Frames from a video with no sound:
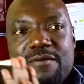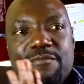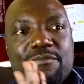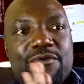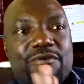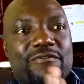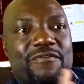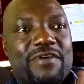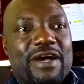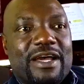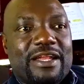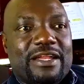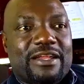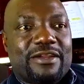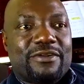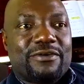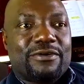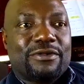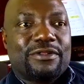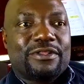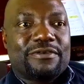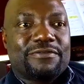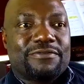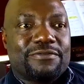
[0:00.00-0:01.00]
provided
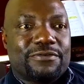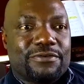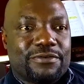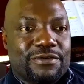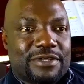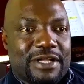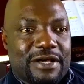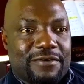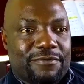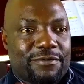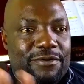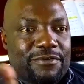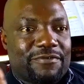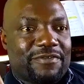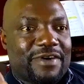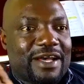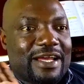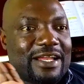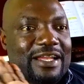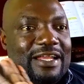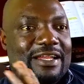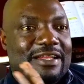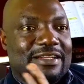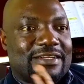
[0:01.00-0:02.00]
all the food, I've
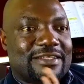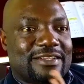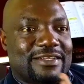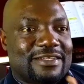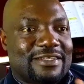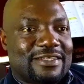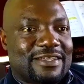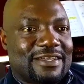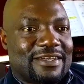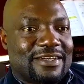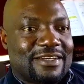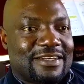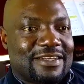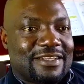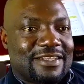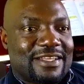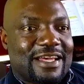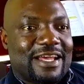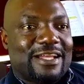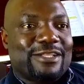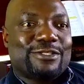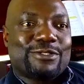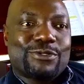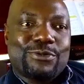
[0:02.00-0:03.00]
provided,
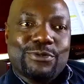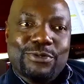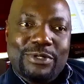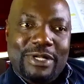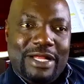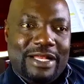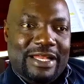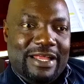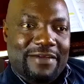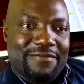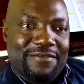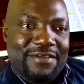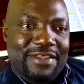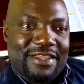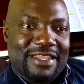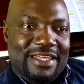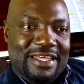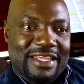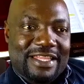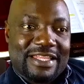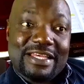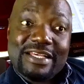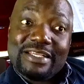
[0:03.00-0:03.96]
they're in school and everything.